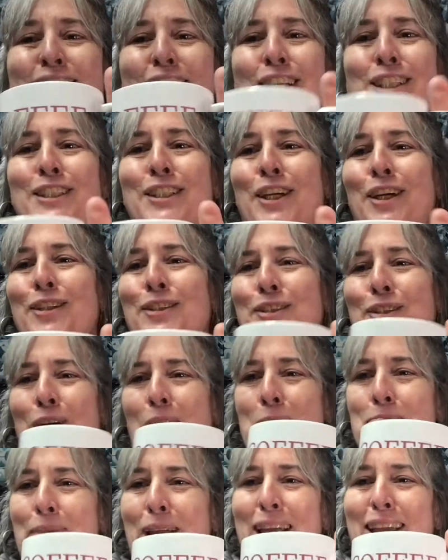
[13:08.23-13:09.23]
just goes to
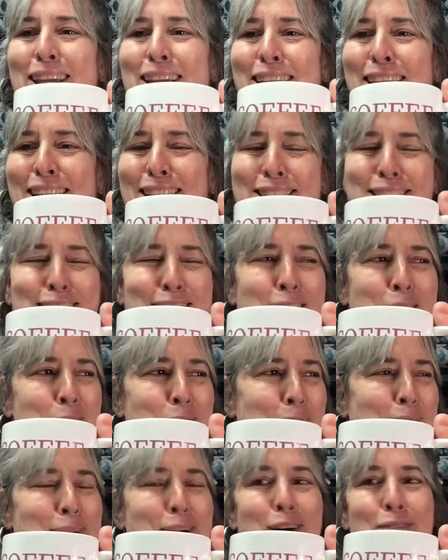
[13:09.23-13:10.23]
our bank and gets a
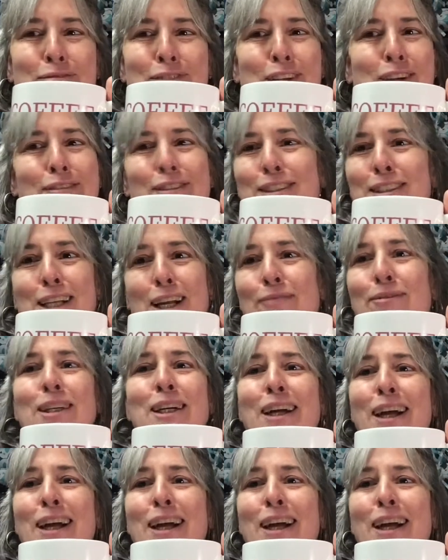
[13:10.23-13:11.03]
cup of coffee every time.